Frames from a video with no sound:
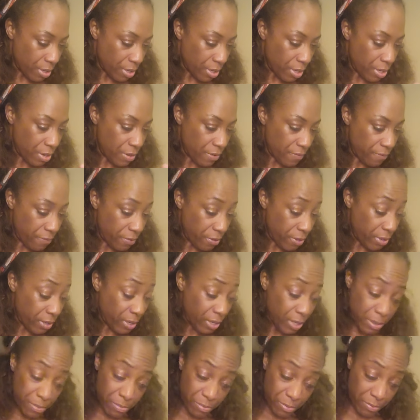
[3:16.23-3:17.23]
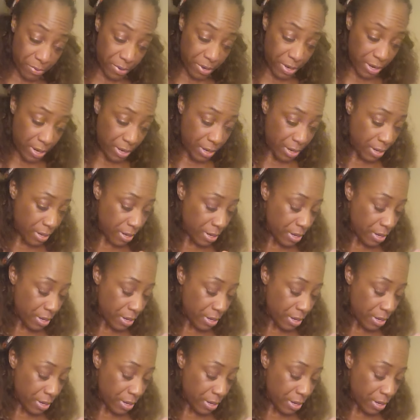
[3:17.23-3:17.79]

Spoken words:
here for the Libra,